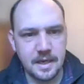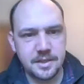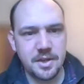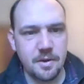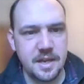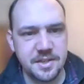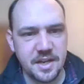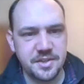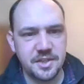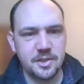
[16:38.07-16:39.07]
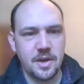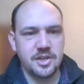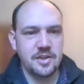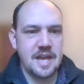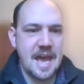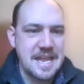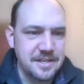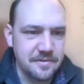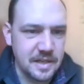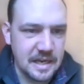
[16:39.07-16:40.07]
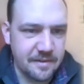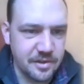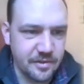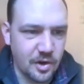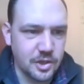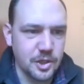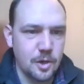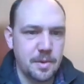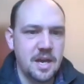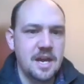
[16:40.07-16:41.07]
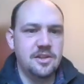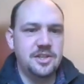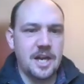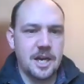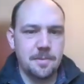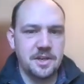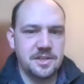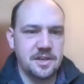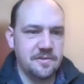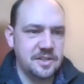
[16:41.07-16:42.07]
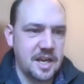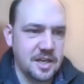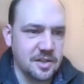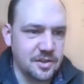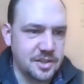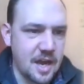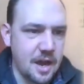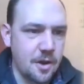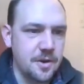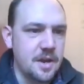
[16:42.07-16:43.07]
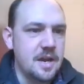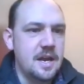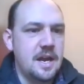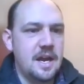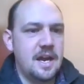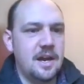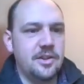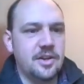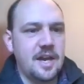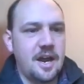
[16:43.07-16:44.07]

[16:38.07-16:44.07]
And so here's our situation at the end of the 11th of October. The Jacobites have taken the town. The